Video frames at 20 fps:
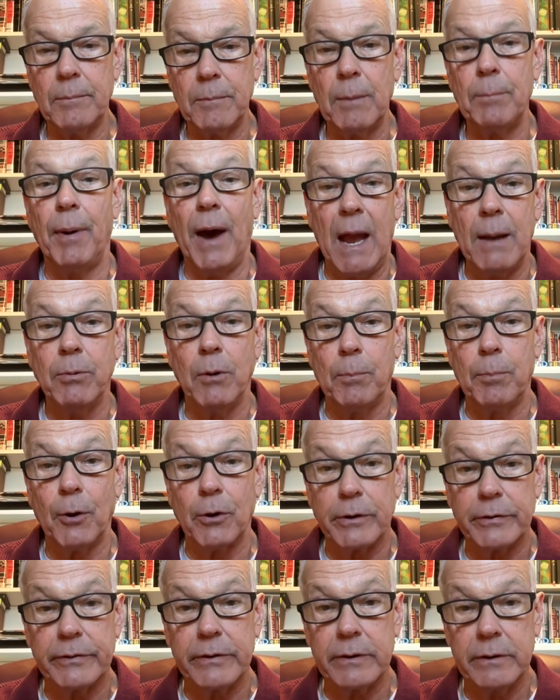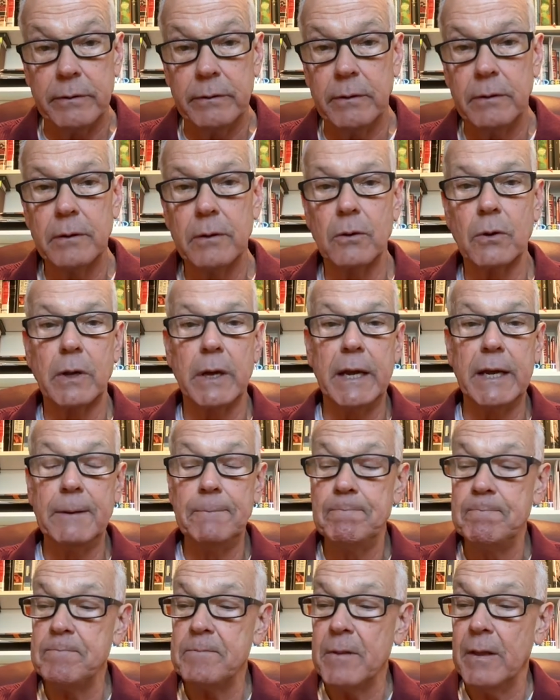a Bible person, okay?
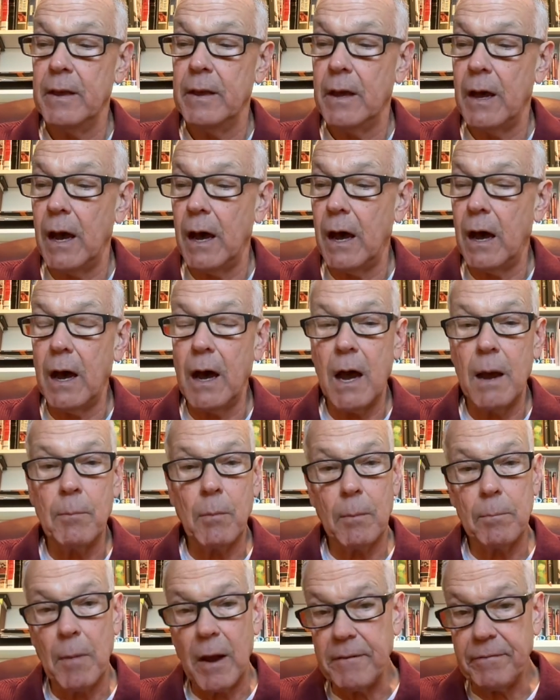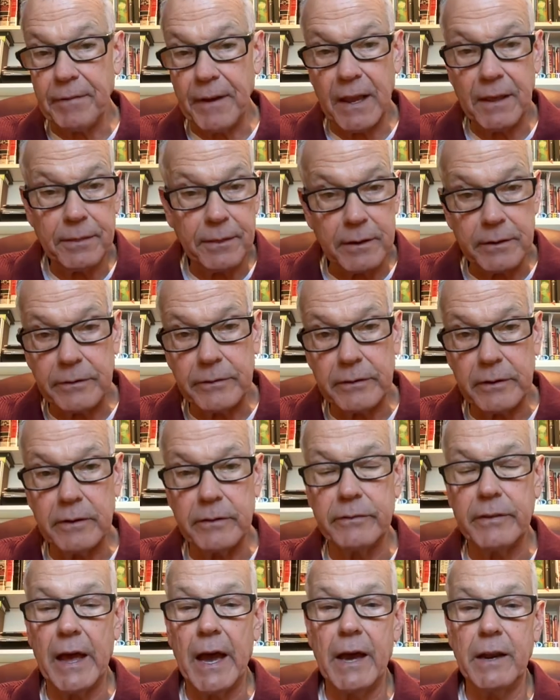My faith
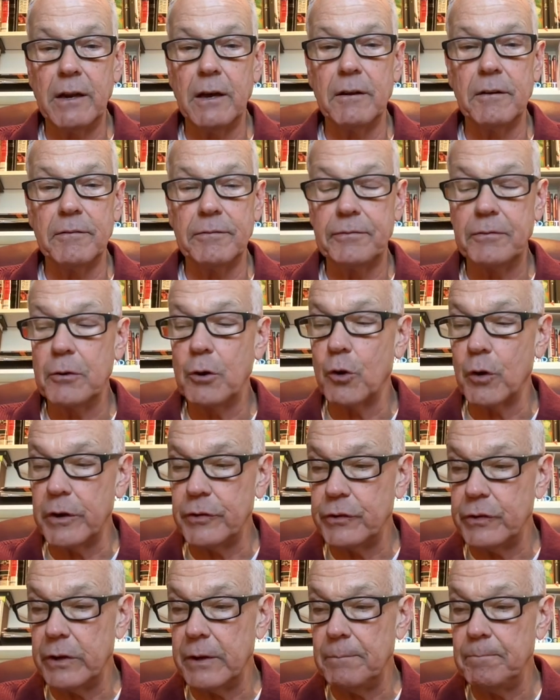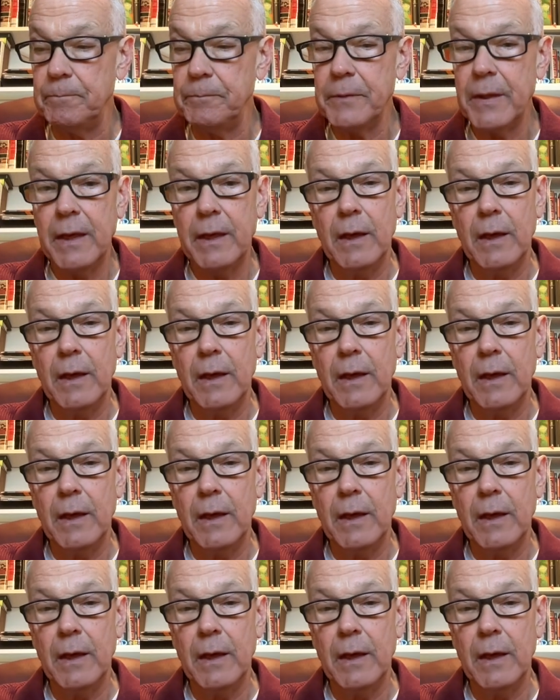is that of Christian.